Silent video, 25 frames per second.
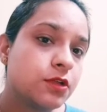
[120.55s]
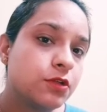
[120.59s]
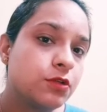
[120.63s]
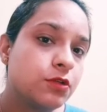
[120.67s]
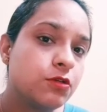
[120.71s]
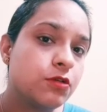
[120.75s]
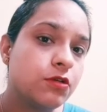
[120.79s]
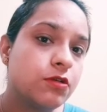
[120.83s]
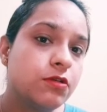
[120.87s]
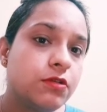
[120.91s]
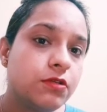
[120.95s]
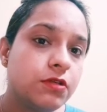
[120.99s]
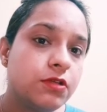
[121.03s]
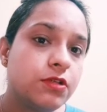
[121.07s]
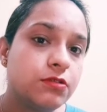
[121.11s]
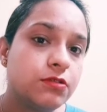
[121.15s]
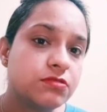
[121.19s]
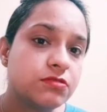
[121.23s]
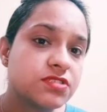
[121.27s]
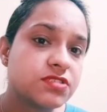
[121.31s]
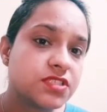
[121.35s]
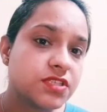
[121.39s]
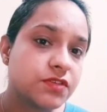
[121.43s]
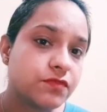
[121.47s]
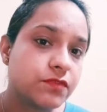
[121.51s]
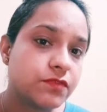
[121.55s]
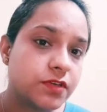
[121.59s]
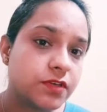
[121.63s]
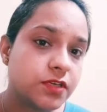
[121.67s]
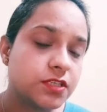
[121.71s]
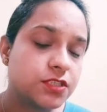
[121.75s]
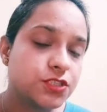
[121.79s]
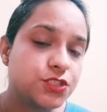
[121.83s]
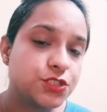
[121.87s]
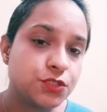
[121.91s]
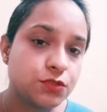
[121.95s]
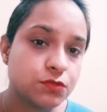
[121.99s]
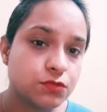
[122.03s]
don't use the word
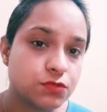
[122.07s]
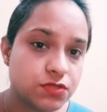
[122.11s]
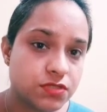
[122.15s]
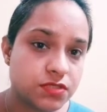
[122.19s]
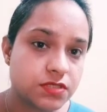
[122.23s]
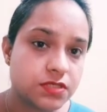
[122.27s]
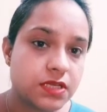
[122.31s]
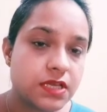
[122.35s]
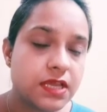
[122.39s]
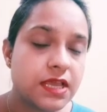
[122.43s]
shows.